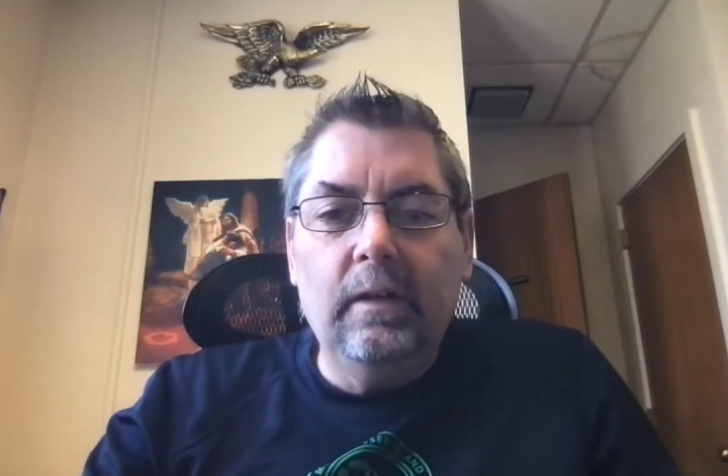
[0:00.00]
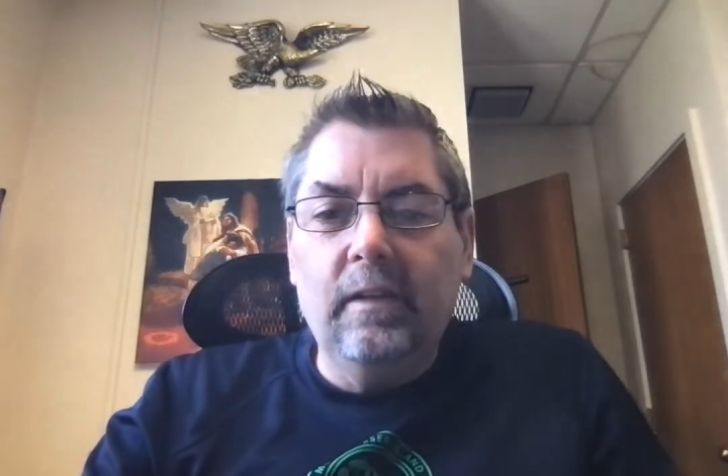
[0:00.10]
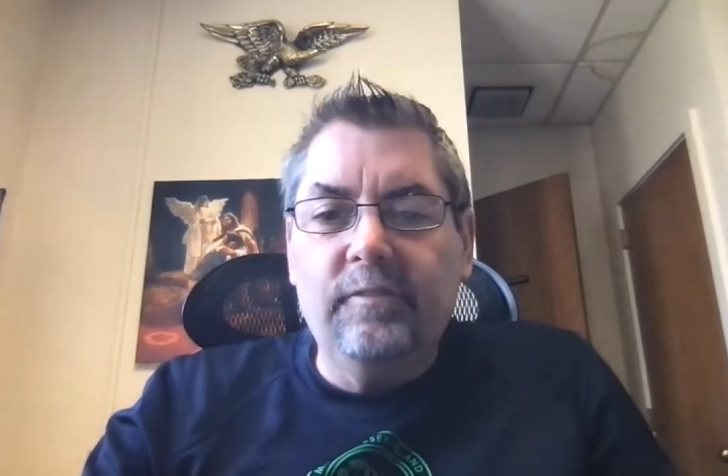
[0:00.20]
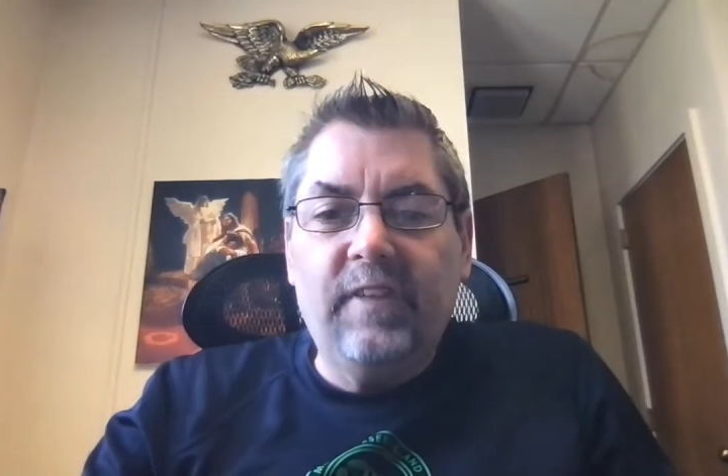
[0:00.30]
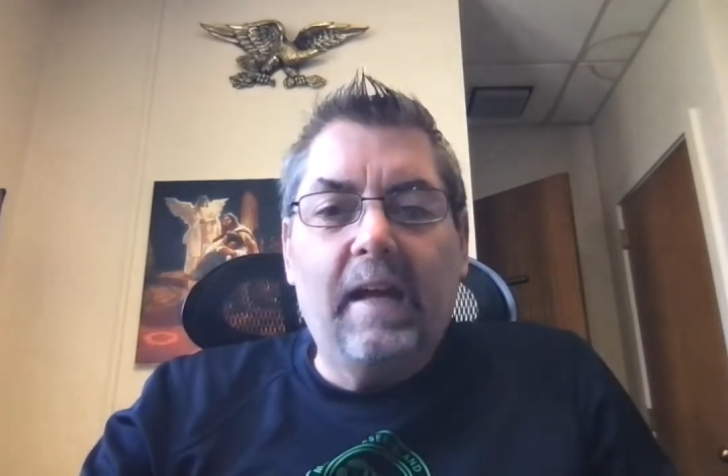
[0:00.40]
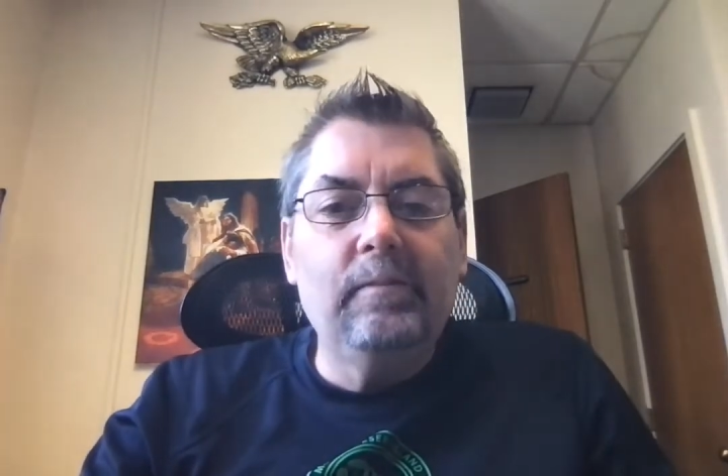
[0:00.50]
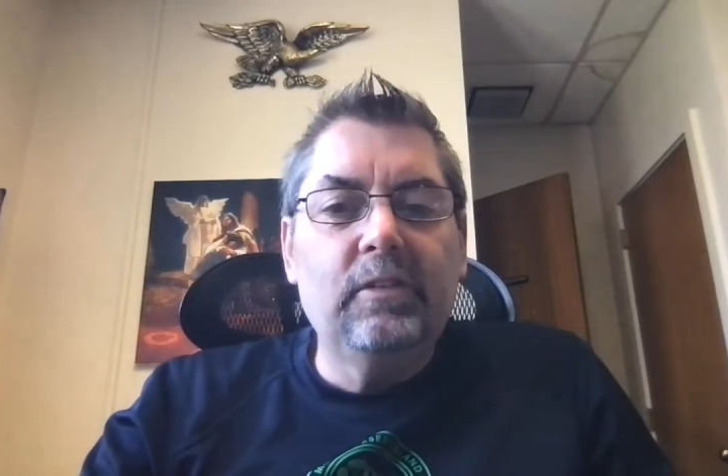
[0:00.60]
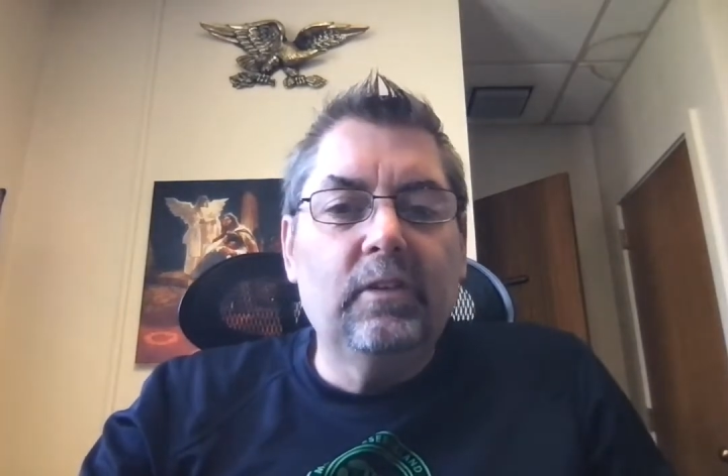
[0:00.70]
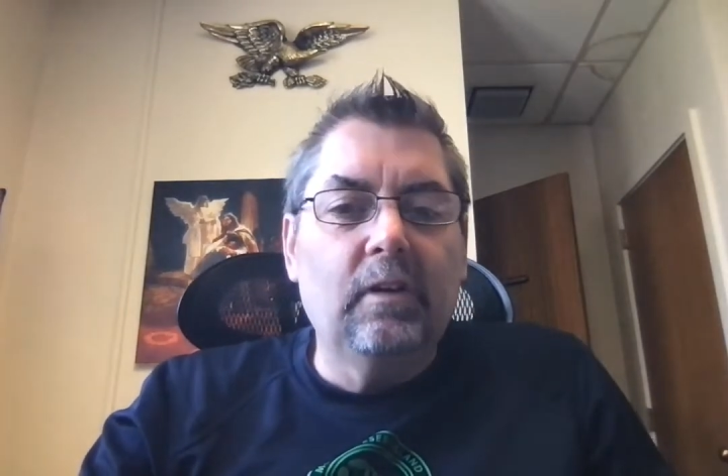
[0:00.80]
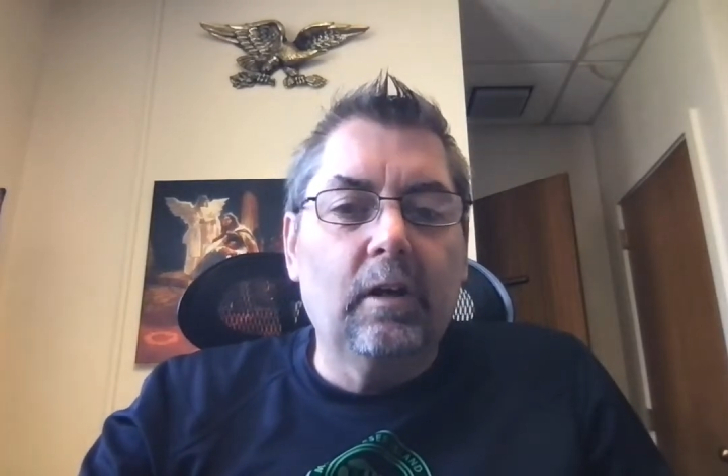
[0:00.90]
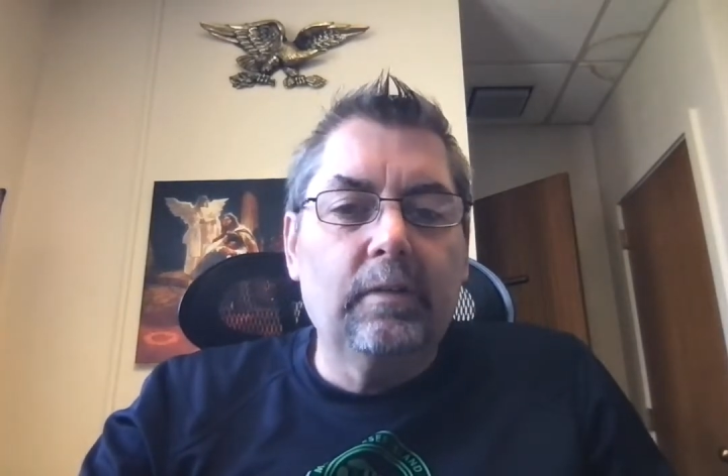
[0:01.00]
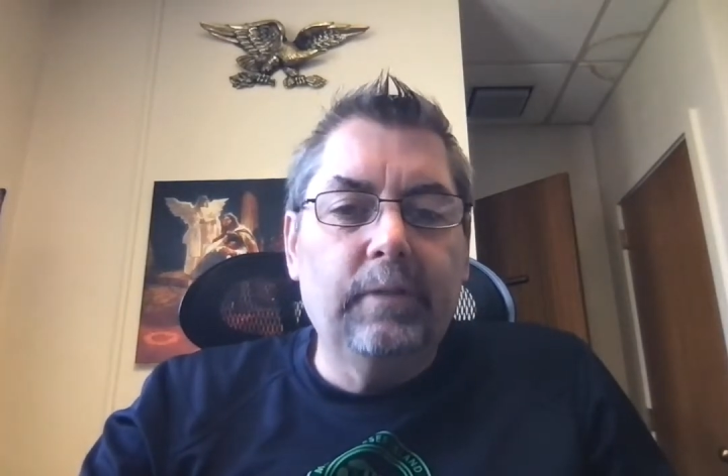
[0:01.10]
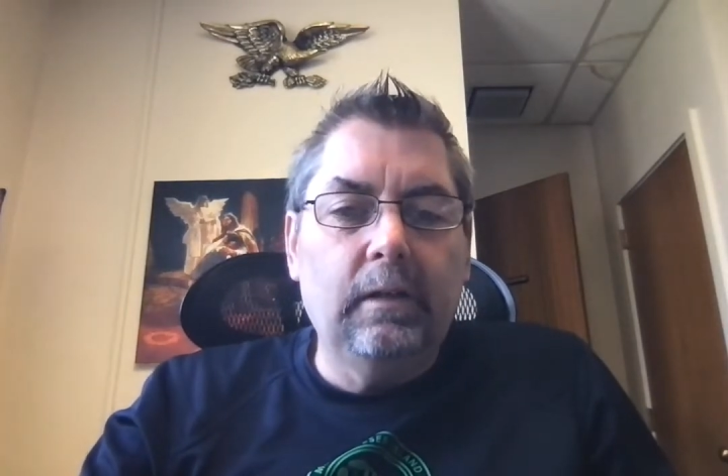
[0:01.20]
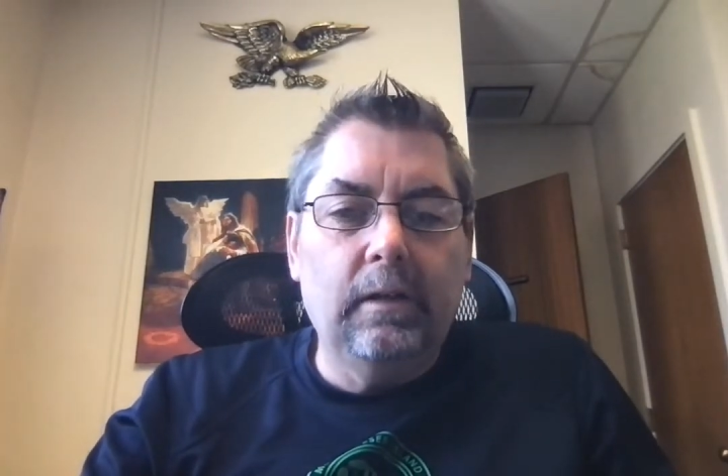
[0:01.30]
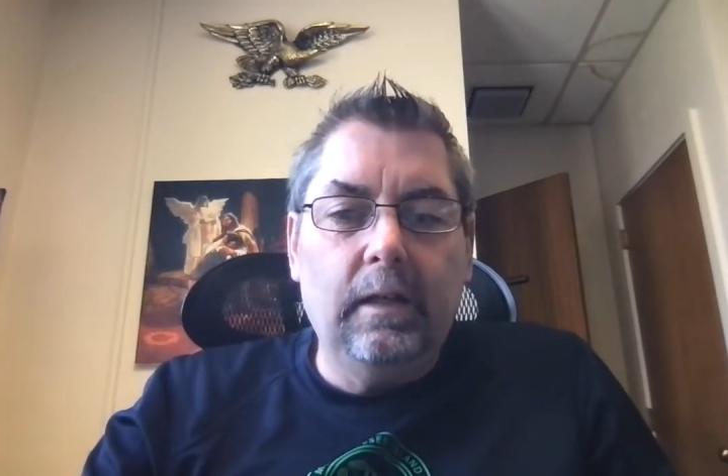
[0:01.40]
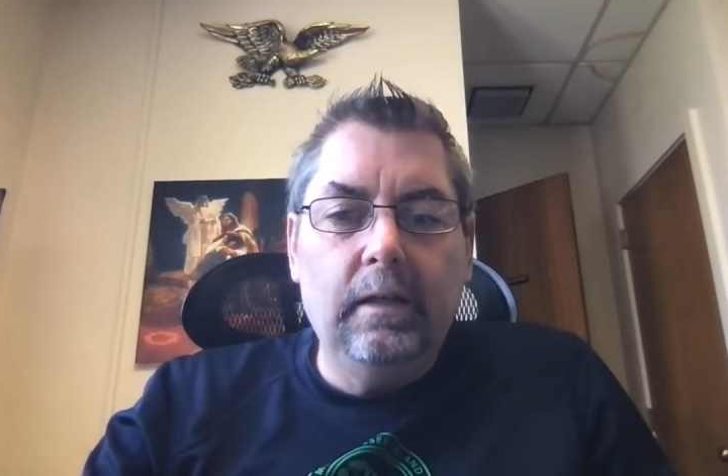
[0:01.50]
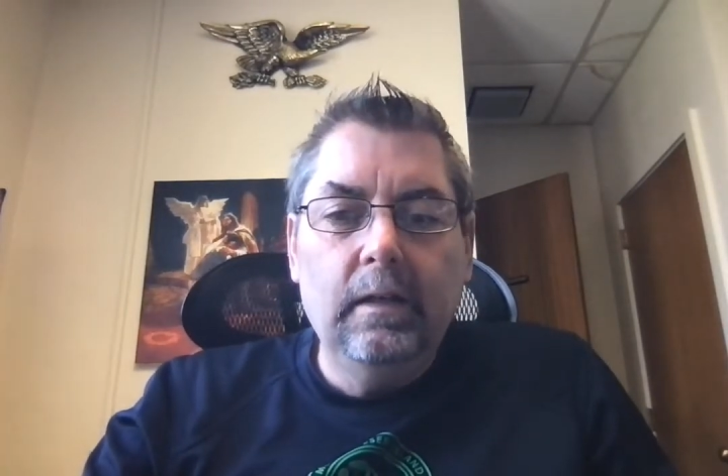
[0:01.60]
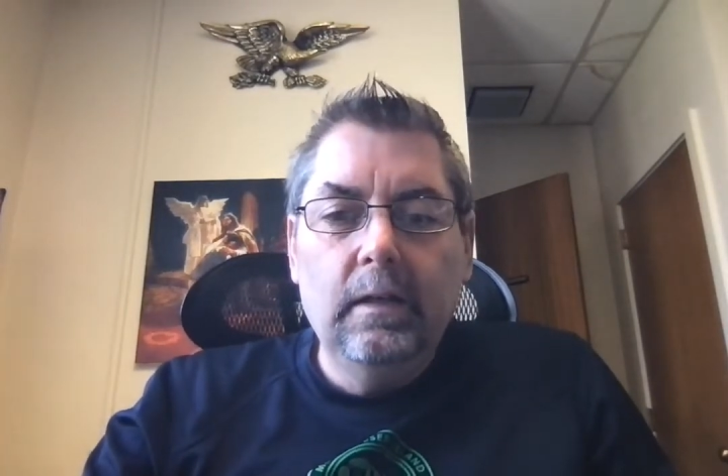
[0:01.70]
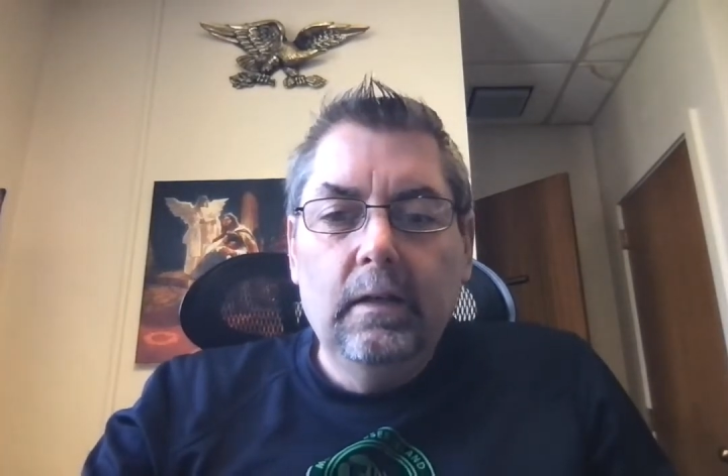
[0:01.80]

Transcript: the families in our community,